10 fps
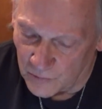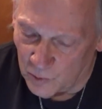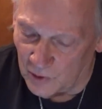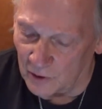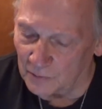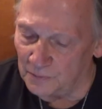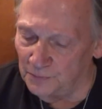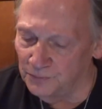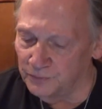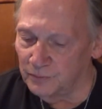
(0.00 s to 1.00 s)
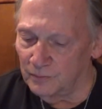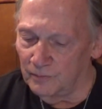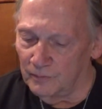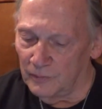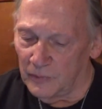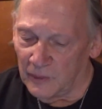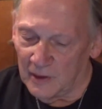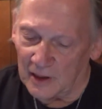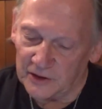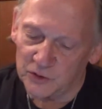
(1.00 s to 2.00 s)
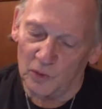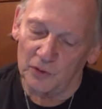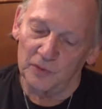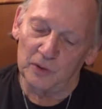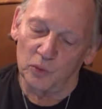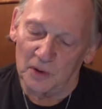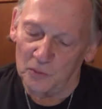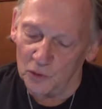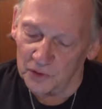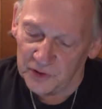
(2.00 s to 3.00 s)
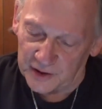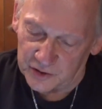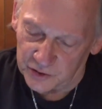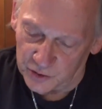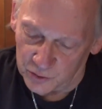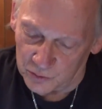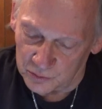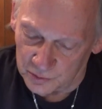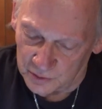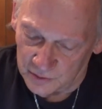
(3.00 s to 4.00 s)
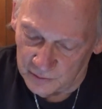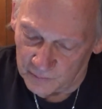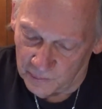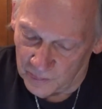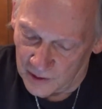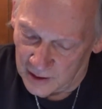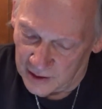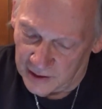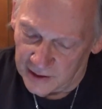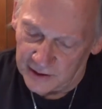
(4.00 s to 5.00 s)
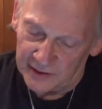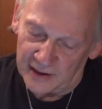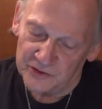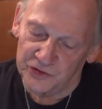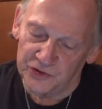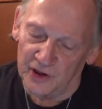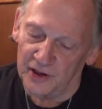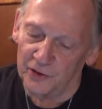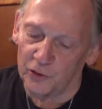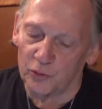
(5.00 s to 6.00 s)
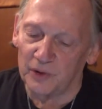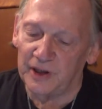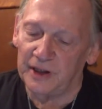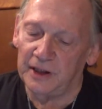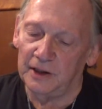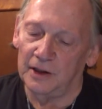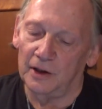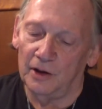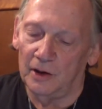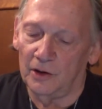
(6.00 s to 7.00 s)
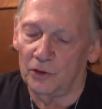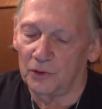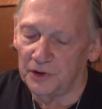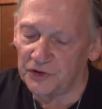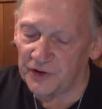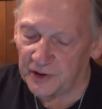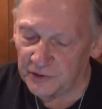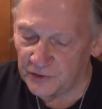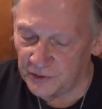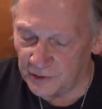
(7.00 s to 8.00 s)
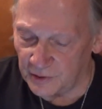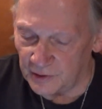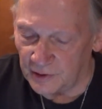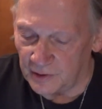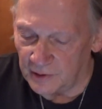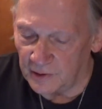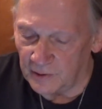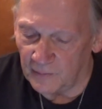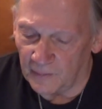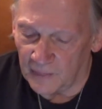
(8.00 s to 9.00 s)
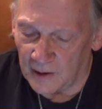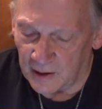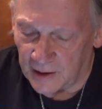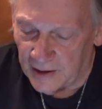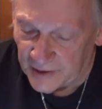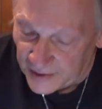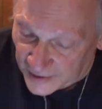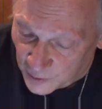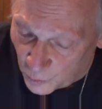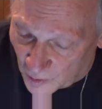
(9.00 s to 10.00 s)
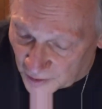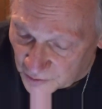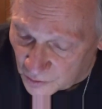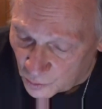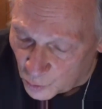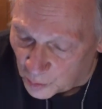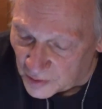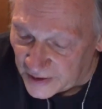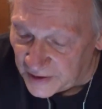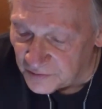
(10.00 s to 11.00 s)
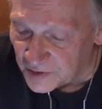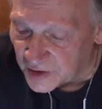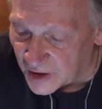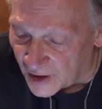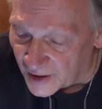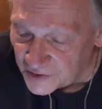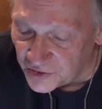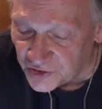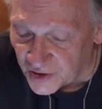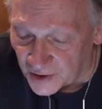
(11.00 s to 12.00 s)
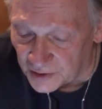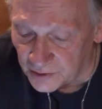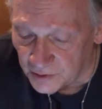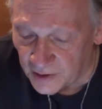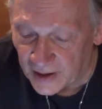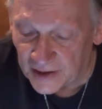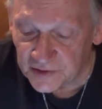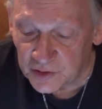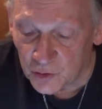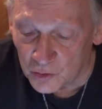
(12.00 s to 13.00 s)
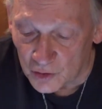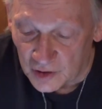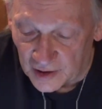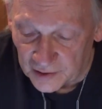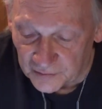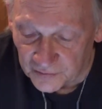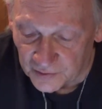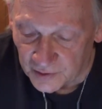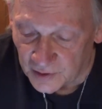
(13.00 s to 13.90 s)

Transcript: well, I just want to read one more thing to you, and that's John 3 36. And anyone who believes in God's Son has eternal life.